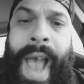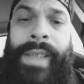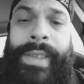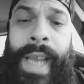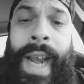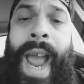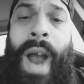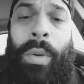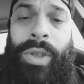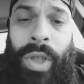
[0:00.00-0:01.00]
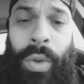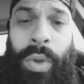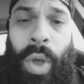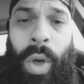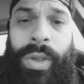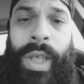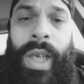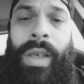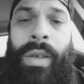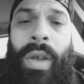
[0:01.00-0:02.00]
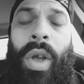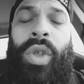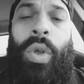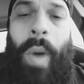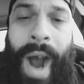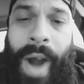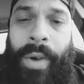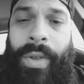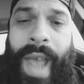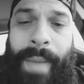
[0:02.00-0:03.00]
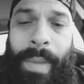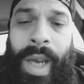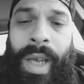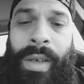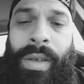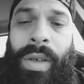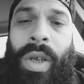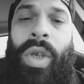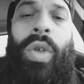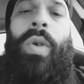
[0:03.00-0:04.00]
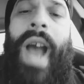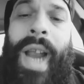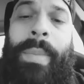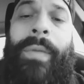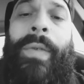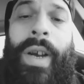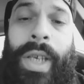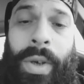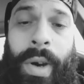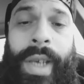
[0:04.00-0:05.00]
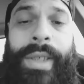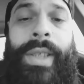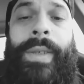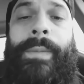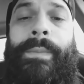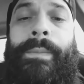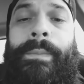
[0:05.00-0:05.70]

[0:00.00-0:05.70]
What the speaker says: ass 10 hours to New Jersey to honor that man, you gotta be fucking crazy.